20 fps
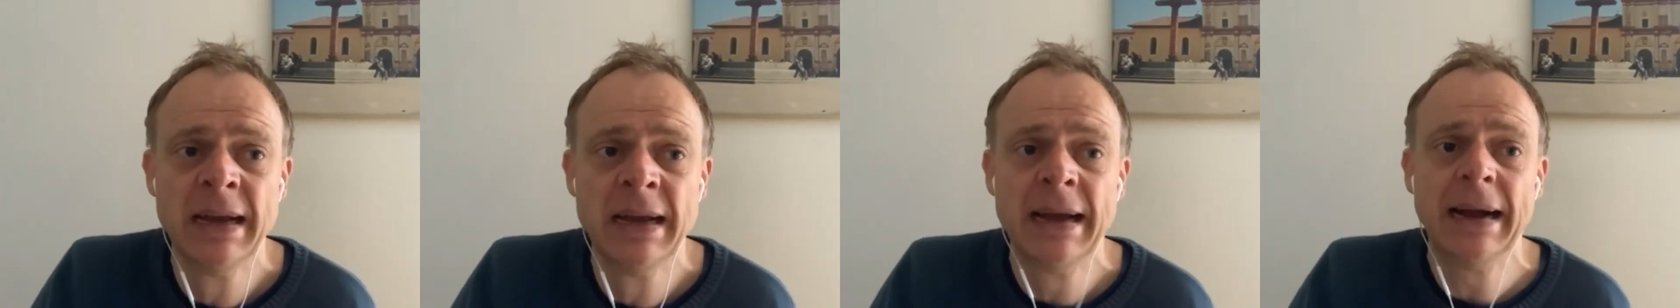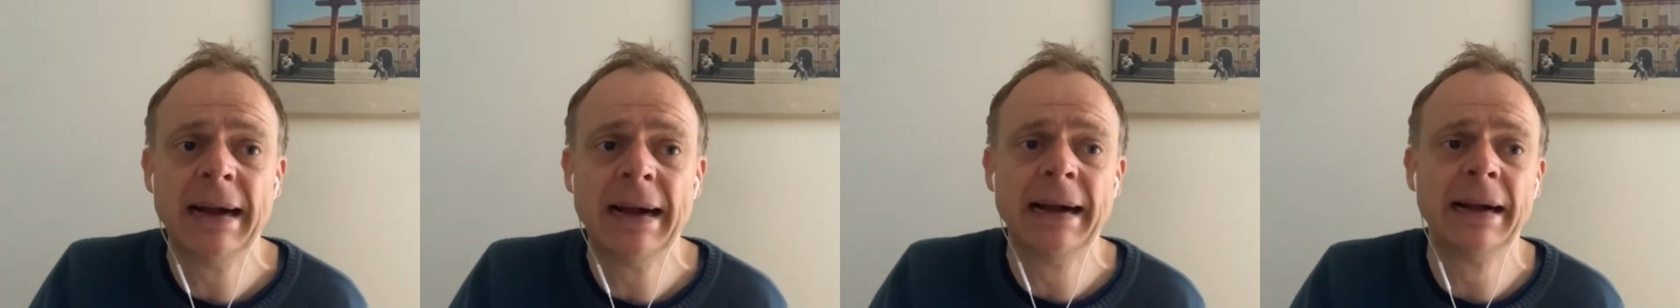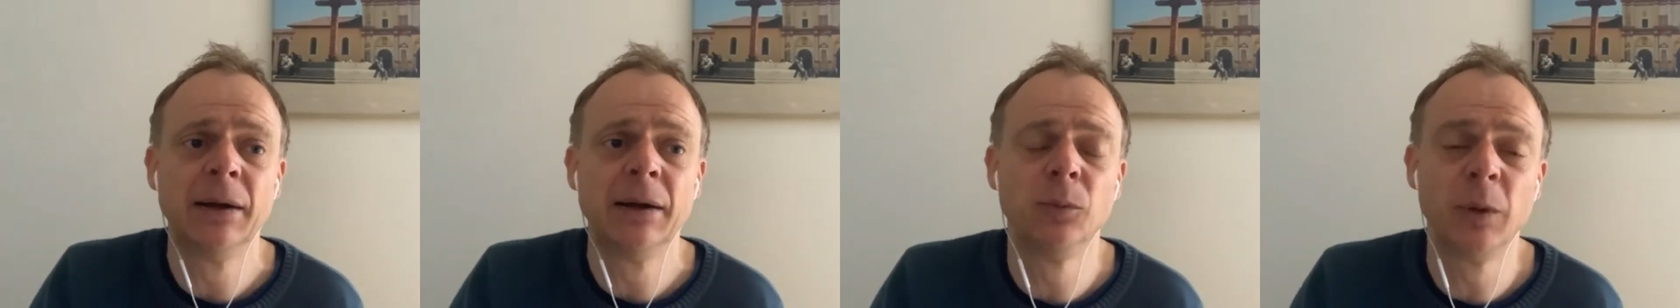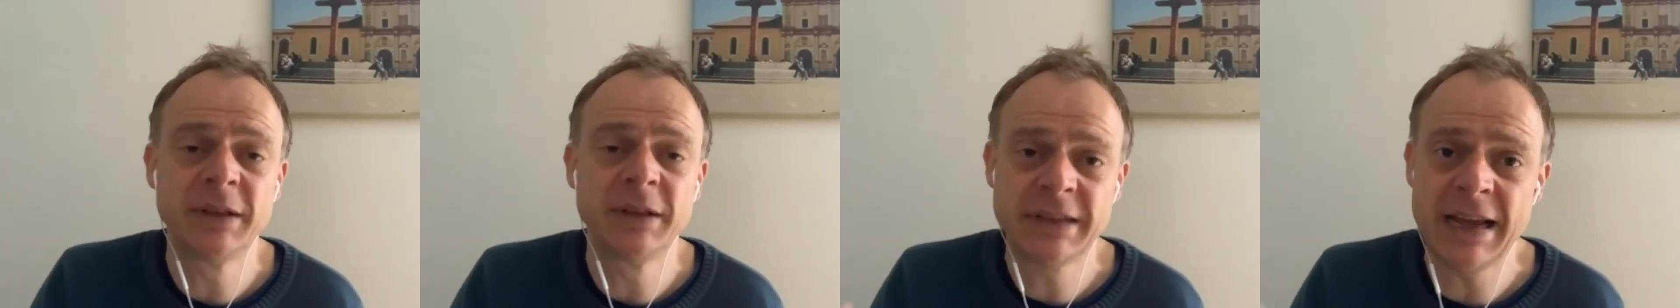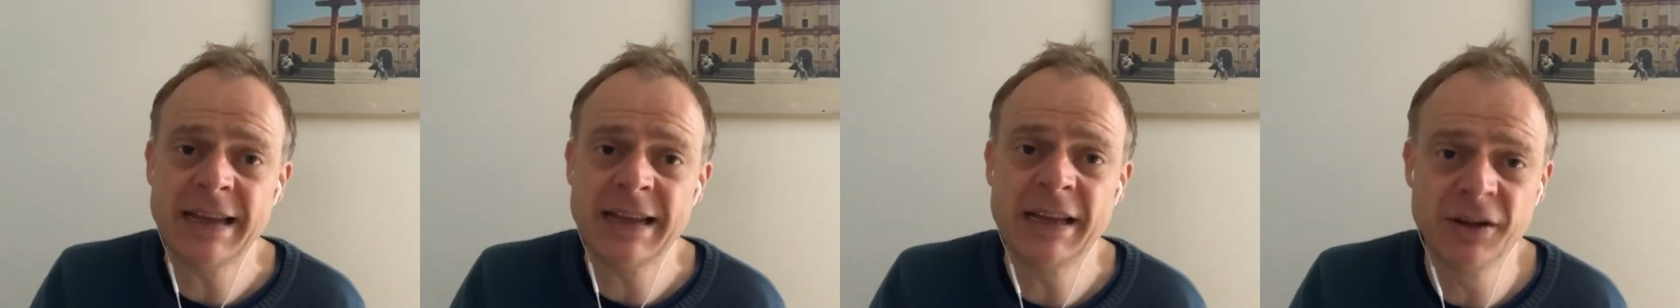We're
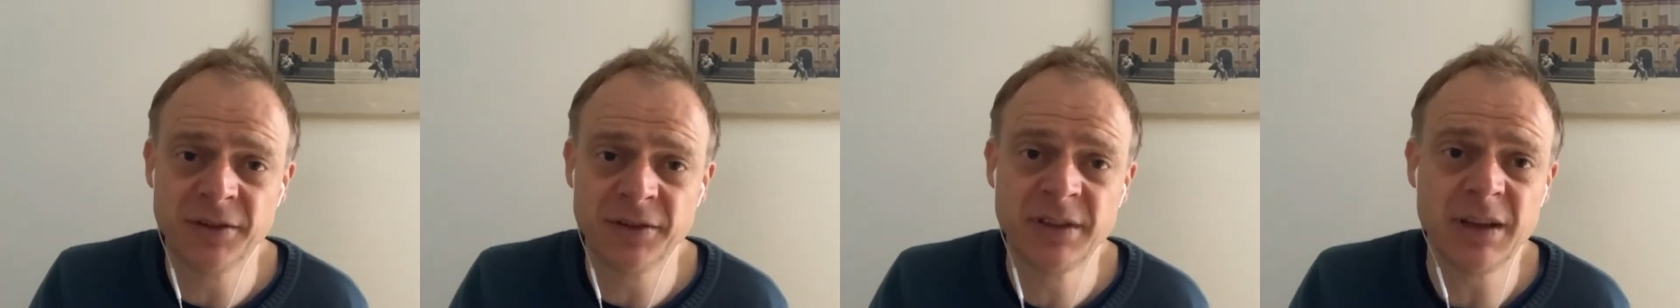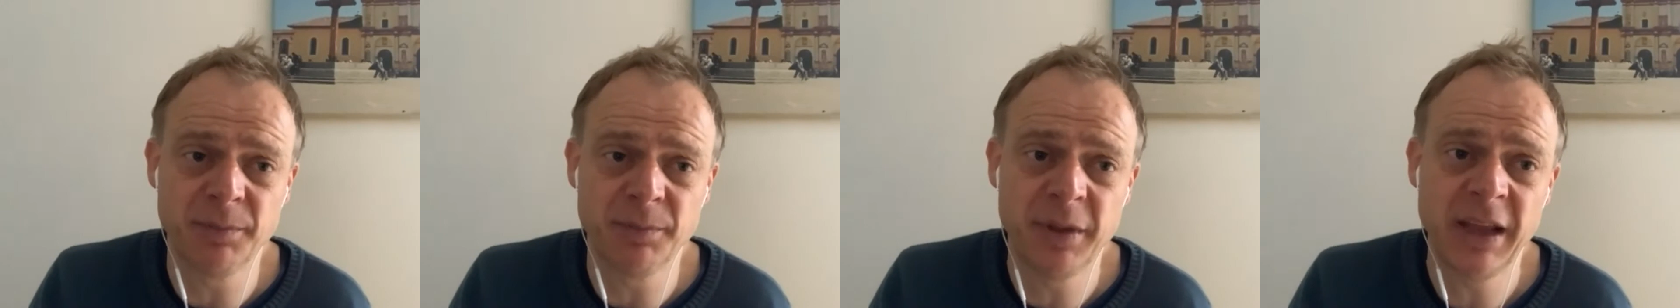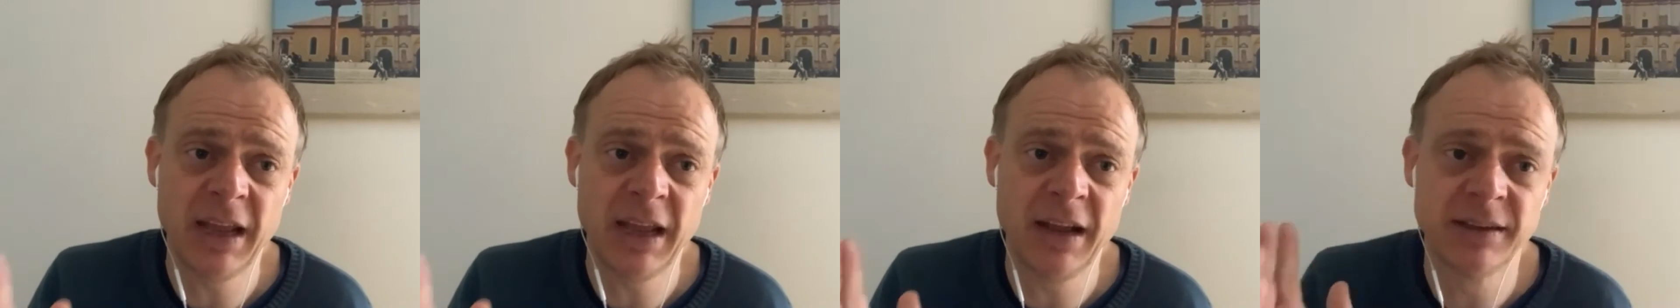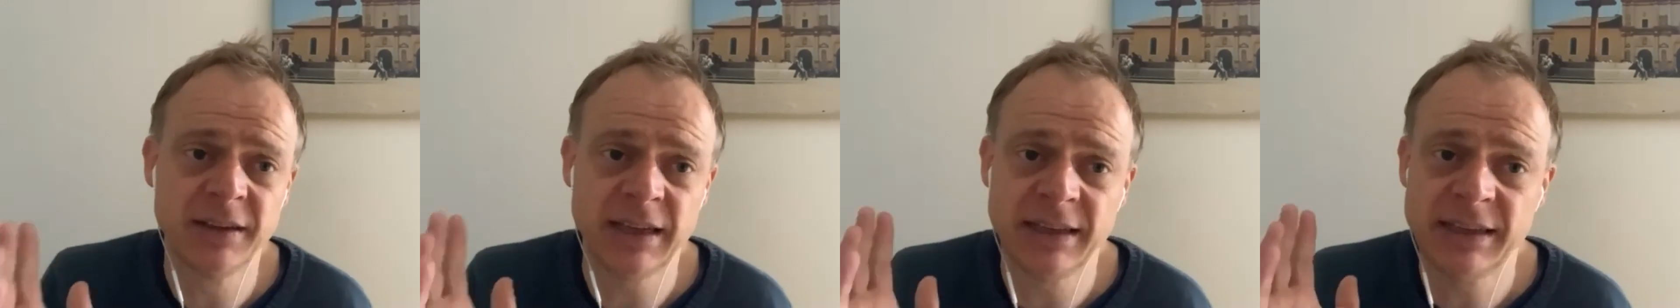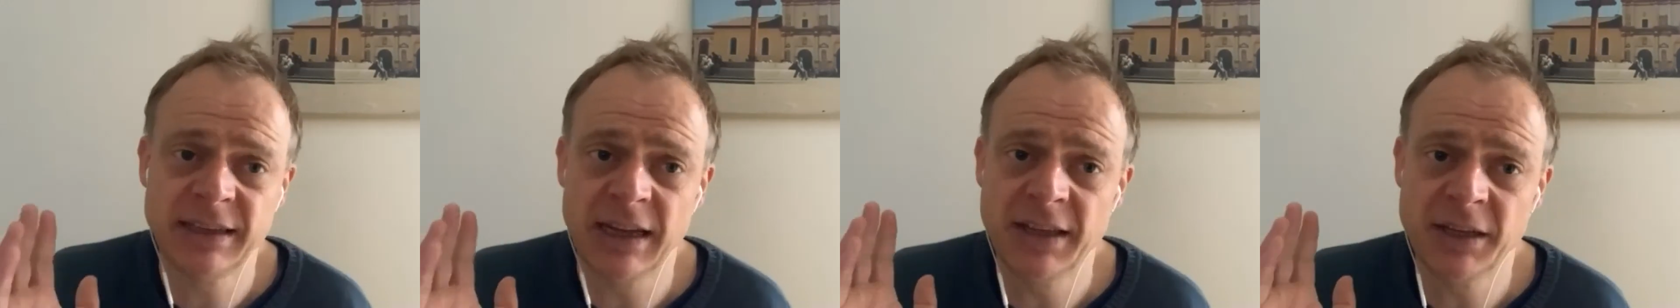taking on something here, as I say,